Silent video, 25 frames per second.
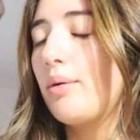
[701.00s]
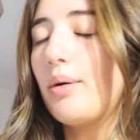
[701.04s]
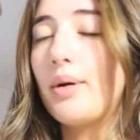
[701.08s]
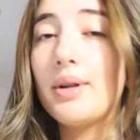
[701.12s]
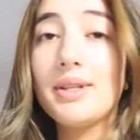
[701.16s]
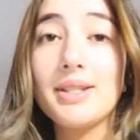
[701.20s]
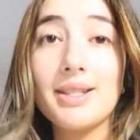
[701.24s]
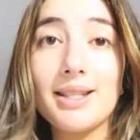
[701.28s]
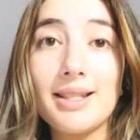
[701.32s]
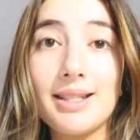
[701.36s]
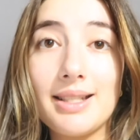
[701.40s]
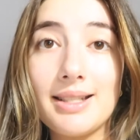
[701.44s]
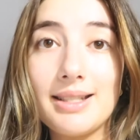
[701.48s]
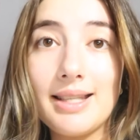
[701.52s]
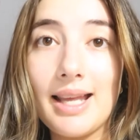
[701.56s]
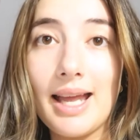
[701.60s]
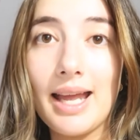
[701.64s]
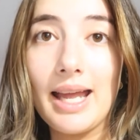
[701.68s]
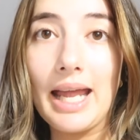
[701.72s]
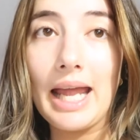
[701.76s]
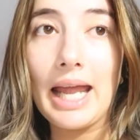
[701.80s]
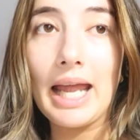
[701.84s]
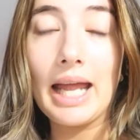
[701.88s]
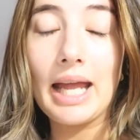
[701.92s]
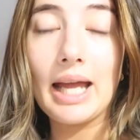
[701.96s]
what was I gonna
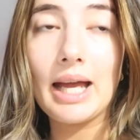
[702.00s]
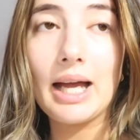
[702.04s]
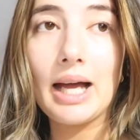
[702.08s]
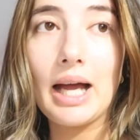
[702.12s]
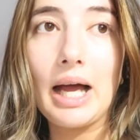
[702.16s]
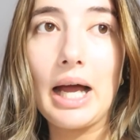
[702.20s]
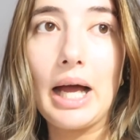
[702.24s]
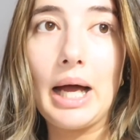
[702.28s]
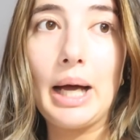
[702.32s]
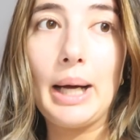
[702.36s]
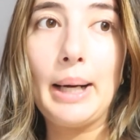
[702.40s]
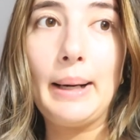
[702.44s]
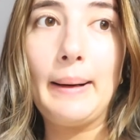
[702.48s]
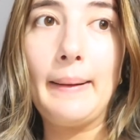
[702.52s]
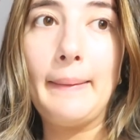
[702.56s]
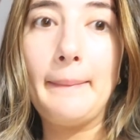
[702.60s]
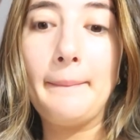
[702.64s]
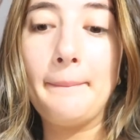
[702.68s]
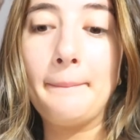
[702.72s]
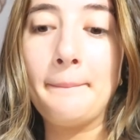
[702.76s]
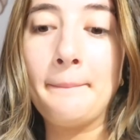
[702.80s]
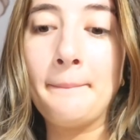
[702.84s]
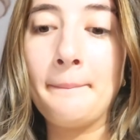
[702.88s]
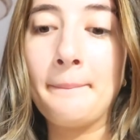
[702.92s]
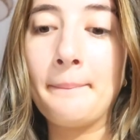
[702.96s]
say?
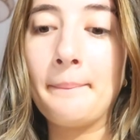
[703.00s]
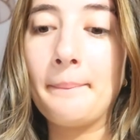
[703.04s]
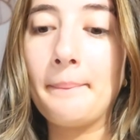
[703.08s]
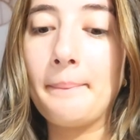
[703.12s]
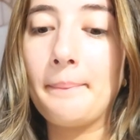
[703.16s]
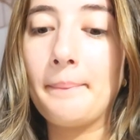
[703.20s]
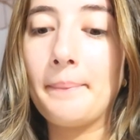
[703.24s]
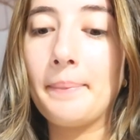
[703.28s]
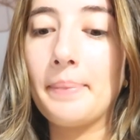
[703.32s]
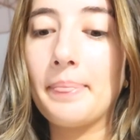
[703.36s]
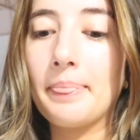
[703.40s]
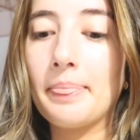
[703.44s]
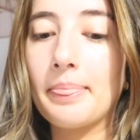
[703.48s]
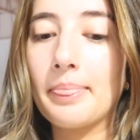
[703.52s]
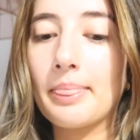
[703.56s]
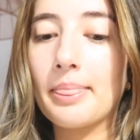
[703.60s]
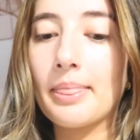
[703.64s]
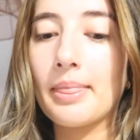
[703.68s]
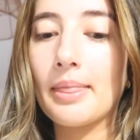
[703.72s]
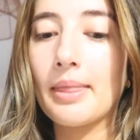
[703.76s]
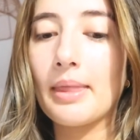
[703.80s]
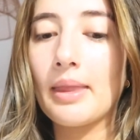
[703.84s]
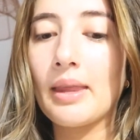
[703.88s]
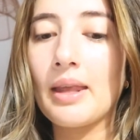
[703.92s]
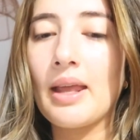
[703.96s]
I
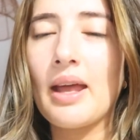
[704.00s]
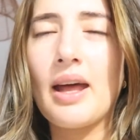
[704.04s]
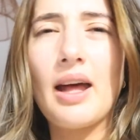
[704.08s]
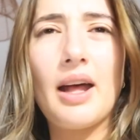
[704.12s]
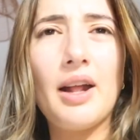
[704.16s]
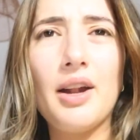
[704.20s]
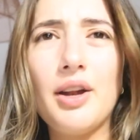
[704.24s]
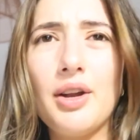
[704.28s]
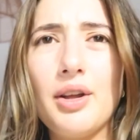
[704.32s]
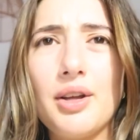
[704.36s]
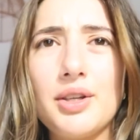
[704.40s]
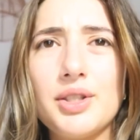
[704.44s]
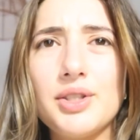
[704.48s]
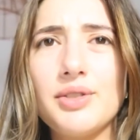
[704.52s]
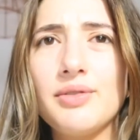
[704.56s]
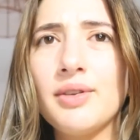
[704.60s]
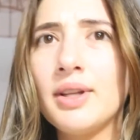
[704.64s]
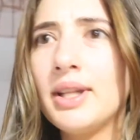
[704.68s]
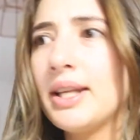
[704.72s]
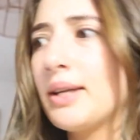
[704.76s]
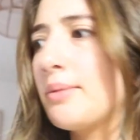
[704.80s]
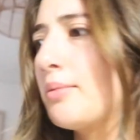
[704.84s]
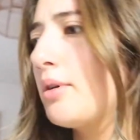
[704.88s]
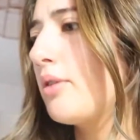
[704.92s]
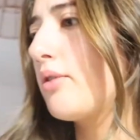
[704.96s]
don't know, I just
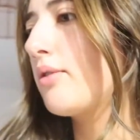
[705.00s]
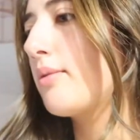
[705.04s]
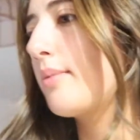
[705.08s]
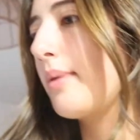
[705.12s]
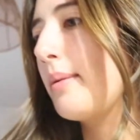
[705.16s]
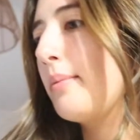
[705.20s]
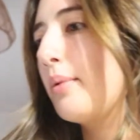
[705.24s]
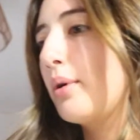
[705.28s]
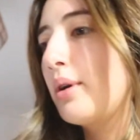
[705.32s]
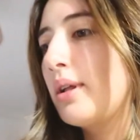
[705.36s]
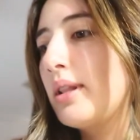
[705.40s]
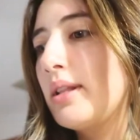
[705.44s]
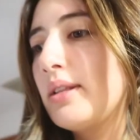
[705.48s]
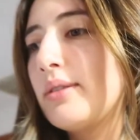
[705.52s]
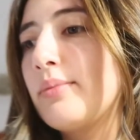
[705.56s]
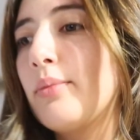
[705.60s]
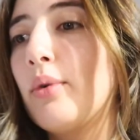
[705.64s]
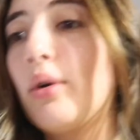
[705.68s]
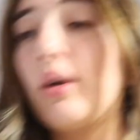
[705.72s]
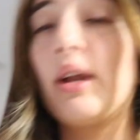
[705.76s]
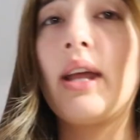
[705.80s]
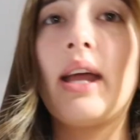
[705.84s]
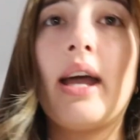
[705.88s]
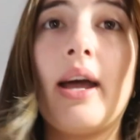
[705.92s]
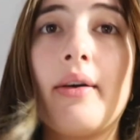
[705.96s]
felt like moving my body this
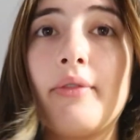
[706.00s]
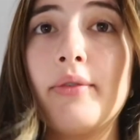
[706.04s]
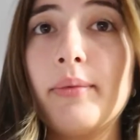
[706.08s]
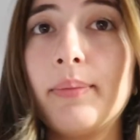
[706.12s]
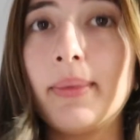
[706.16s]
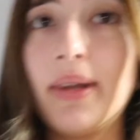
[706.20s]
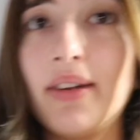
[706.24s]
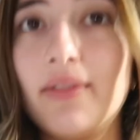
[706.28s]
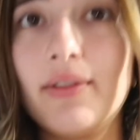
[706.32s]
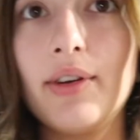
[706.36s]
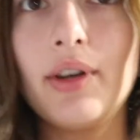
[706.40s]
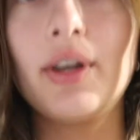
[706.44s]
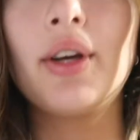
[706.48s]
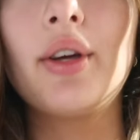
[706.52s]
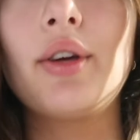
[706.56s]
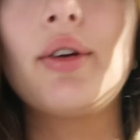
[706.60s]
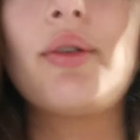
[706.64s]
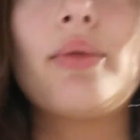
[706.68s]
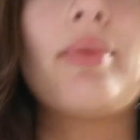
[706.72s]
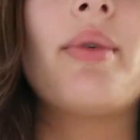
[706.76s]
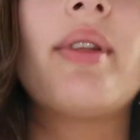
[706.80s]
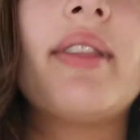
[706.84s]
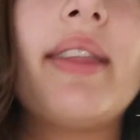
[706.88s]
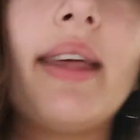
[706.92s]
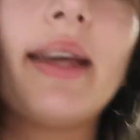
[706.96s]
morning. I haven't been very
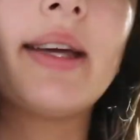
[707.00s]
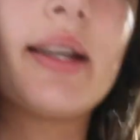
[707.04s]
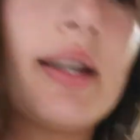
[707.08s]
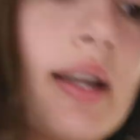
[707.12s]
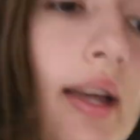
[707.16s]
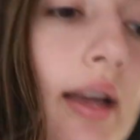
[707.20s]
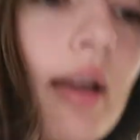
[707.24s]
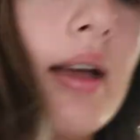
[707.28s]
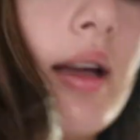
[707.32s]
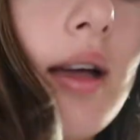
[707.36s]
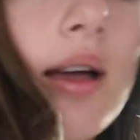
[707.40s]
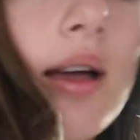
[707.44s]
good with like